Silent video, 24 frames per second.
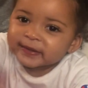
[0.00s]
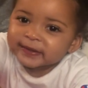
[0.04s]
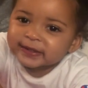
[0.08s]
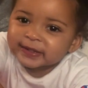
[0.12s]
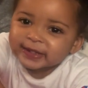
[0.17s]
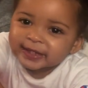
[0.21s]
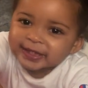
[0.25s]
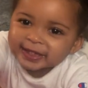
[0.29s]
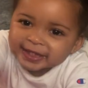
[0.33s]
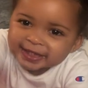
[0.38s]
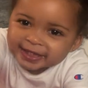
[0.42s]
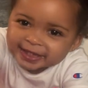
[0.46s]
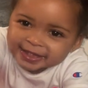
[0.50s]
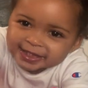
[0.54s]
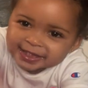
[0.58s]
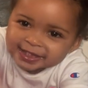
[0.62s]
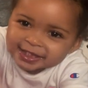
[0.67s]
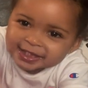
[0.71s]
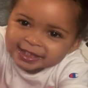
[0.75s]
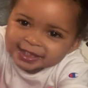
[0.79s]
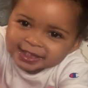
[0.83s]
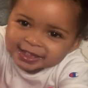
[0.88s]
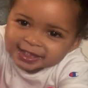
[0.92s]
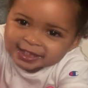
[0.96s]
no, G.
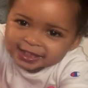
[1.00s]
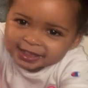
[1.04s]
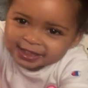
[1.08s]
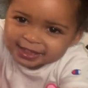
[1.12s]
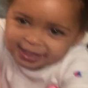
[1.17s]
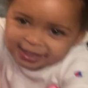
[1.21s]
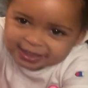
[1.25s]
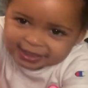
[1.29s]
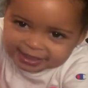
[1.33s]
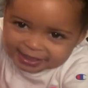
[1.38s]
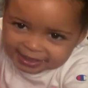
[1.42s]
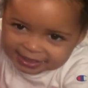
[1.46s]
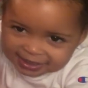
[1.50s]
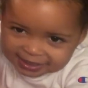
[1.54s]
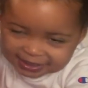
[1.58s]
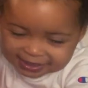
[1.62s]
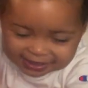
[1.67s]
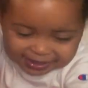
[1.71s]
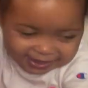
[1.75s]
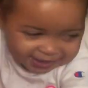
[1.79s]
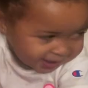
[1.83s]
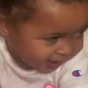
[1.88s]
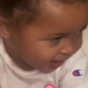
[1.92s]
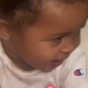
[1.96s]
Hey,
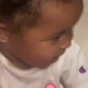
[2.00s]
Mama.